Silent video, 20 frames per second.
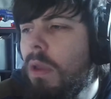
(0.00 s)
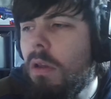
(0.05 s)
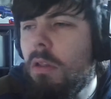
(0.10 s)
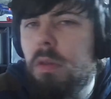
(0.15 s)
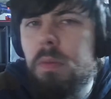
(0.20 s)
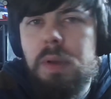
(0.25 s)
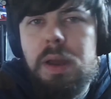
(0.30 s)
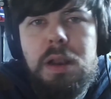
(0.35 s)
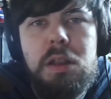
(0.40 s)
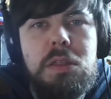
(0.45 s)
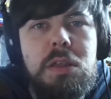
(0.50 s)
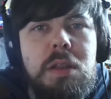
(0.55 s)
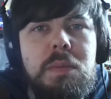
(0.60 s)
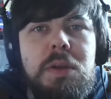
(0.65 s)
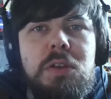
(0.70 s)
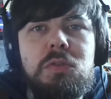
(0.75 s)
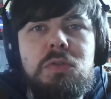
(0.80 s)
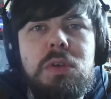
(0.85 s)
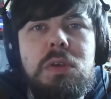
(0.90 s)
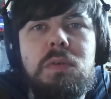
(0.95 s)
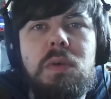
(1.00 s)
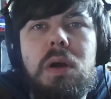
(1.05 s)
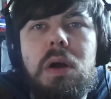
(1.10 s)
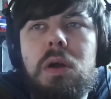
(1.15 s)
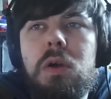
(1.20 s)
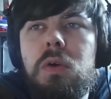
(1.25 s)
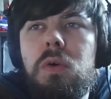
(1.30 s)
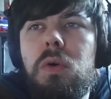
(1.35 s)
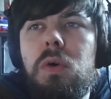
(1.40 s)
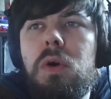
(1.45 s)
some kind of sedimentary
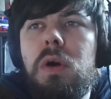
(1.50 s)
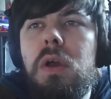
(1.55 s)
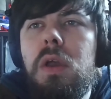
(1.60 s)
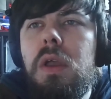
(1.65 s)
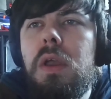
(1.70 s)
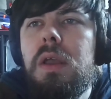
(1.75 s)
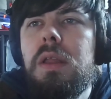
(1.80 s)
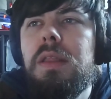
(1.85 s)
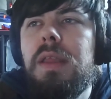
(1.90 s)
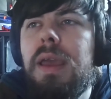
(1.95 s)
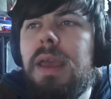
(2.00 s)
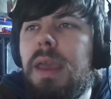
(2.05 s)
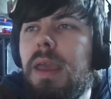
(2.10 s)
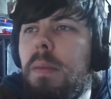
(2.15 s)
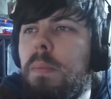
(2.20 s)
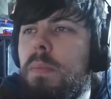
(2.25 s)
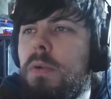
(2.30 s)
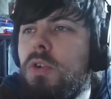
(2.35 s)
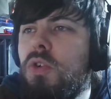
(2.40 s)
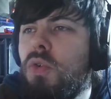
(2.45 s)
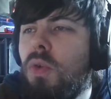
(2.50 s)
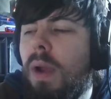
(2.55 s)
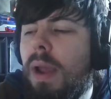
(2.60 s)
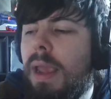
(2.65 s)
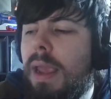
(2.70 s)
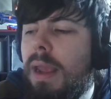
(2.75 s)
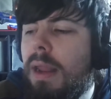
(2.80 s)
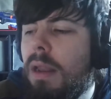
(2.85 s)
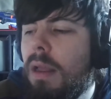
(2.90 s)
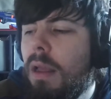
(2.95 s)
rock, or they
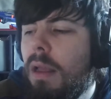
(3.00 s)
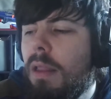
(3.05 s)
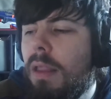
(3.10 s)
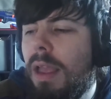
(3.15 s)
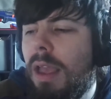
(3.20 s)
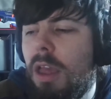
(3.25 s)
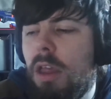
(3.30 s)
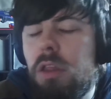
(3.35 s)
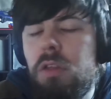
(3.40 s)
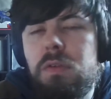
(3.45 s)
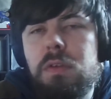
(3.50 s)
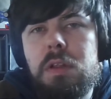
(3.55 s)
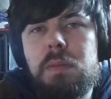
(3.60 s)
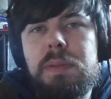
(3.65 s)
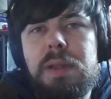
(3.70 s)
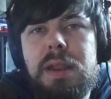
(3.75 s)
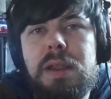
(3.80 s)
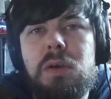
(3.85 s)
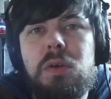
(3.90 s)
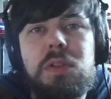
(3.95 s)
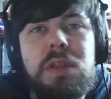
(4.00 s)
betrayed the history of the planet,